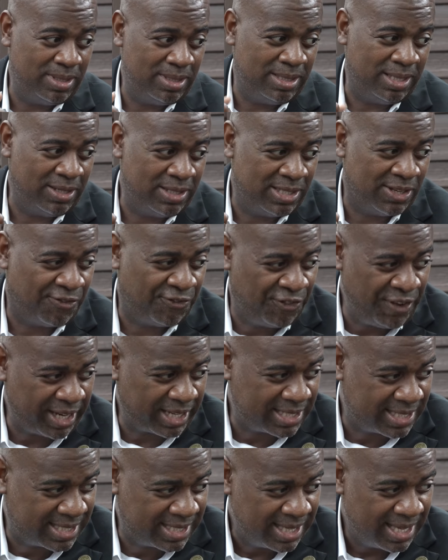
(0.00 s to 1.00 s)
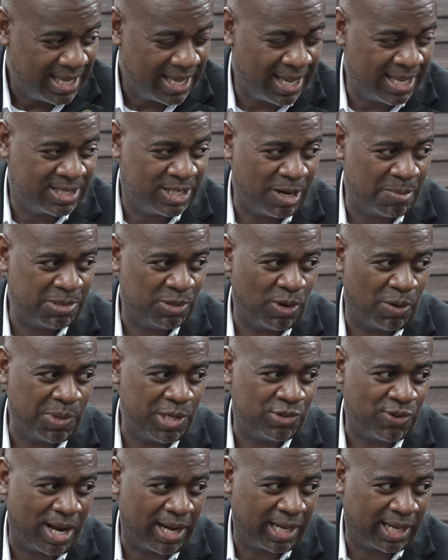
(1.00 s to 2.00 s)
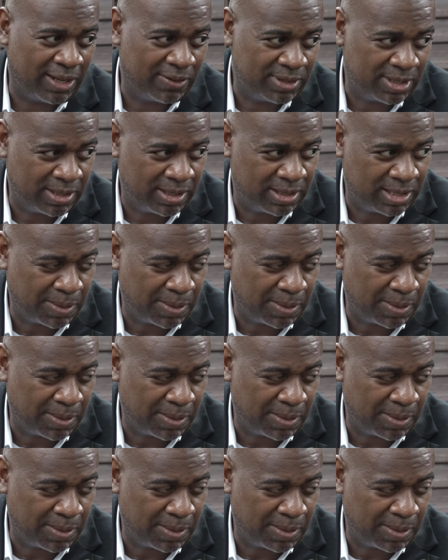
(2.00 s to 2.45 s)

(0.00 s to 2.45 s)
the, the fix in terms of what we're trying to get the,